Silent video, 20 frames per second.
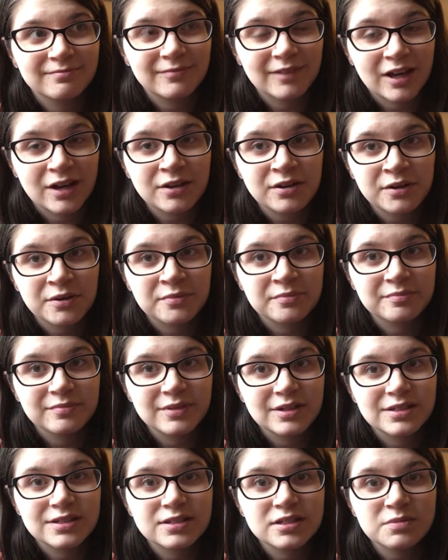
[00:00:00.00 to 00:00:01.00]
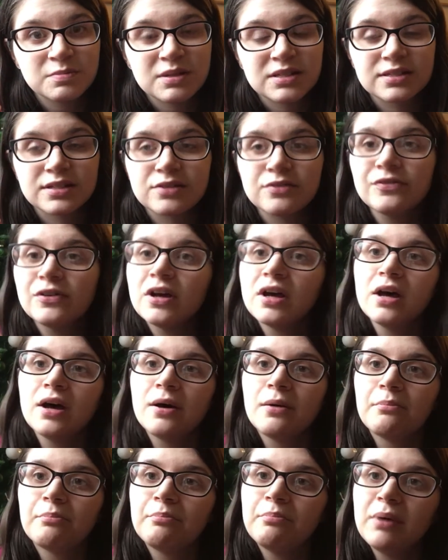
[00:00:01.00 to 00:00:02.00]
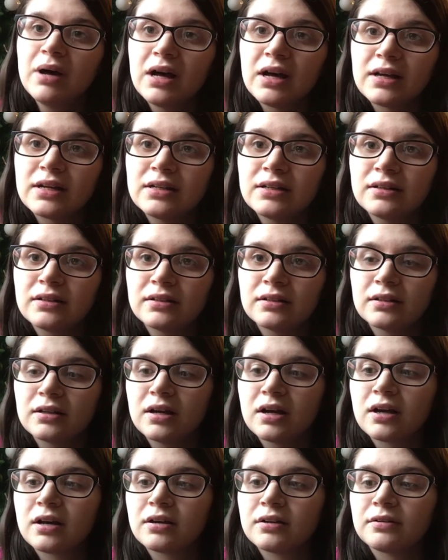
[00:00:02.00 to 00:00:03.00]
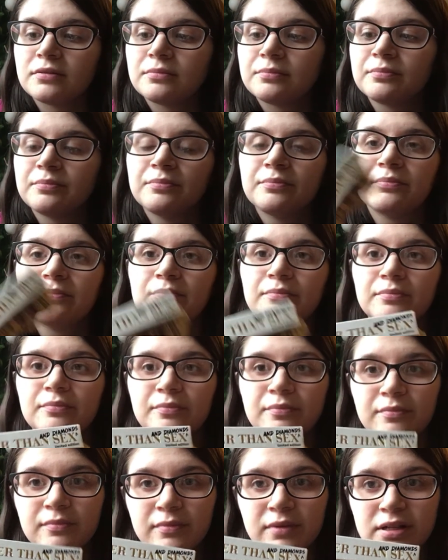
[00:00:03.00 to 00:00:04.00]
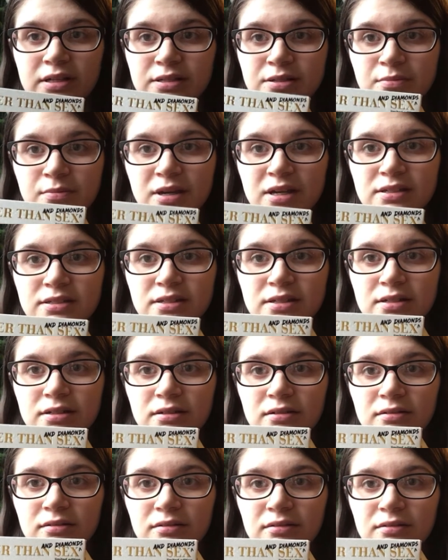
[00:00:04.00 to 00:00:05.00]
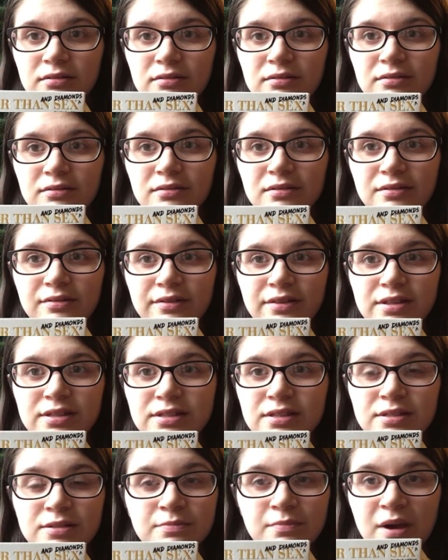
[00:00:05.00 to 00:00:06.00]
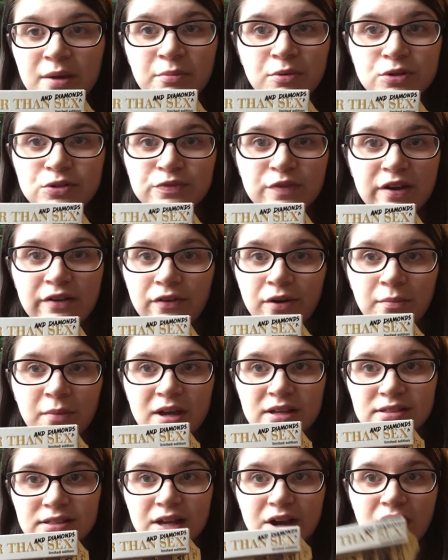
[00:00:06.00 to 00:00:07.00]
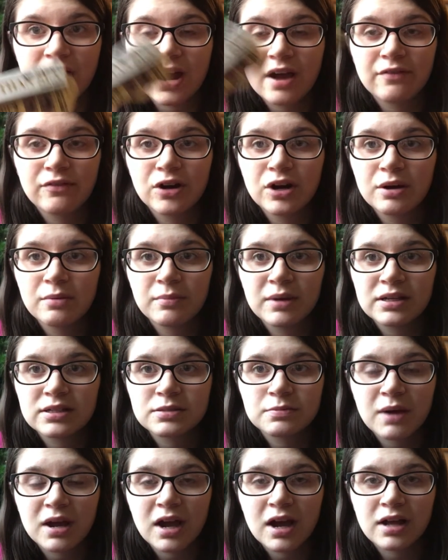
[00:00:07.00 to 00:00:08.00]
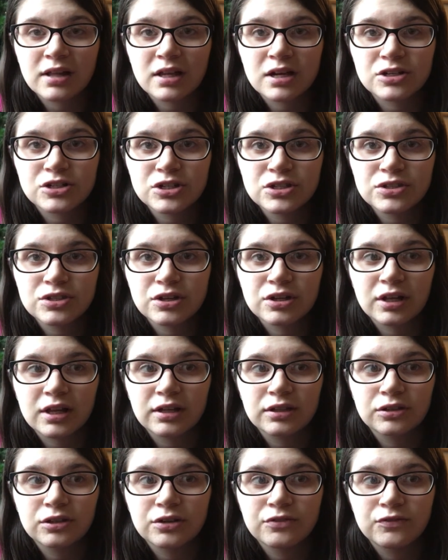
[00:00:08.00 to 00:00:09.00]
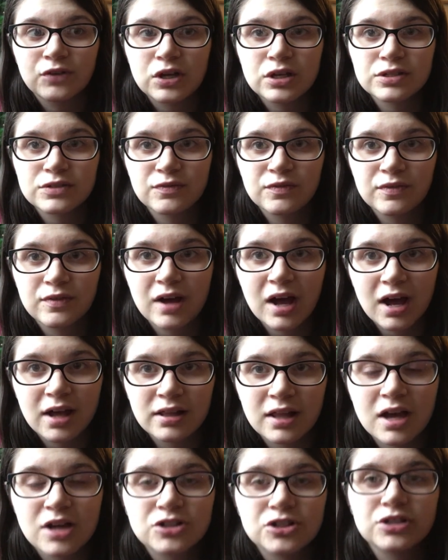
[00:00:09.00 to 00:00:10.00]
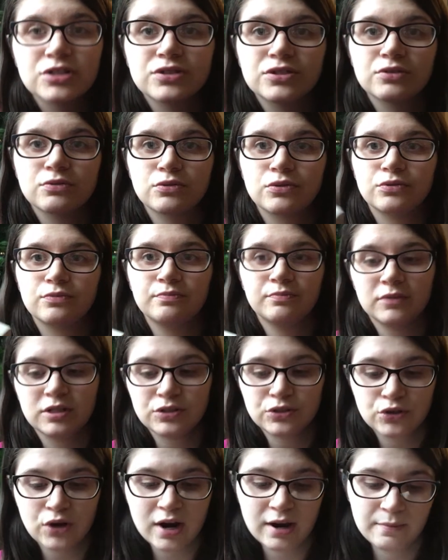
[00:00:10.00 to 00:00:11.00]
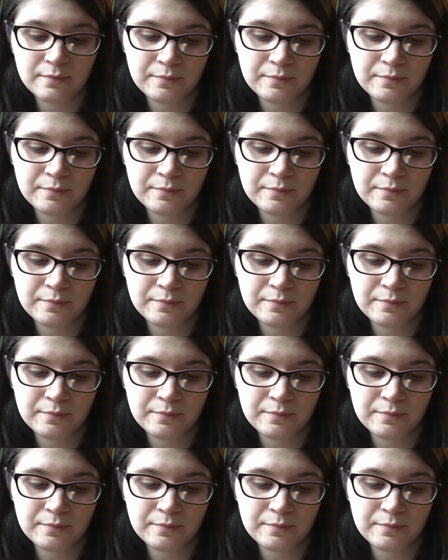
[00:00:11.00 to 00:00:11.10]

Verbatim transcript: I know it's expensive, but um, it's amazing. This is my most favorite mascara ever. It makes my eyelashes look like they're false eyelashes, so it's great.